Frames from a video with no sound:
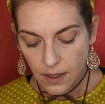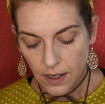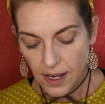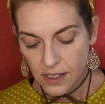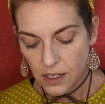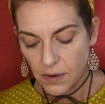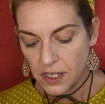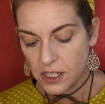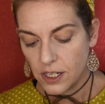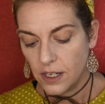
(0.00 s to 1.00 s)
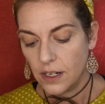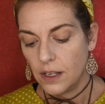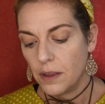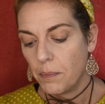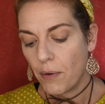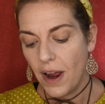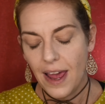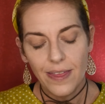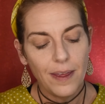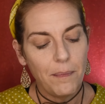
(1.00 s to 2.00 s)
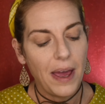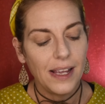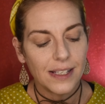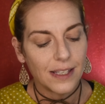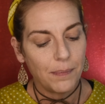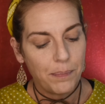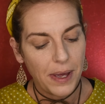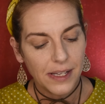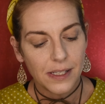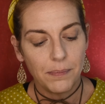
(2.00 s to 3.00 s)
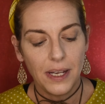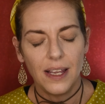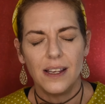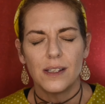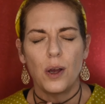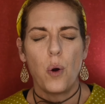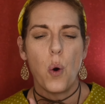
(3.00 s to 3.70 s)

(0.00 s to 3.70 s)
The next question, the brand that makes the best minis.